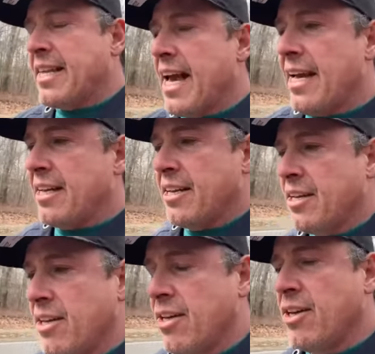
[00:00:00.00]
that
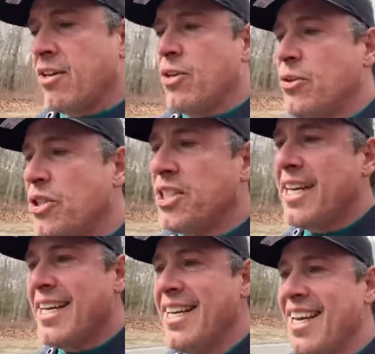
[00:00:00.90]
you
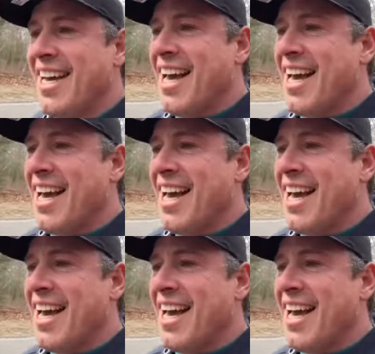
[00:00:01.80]
see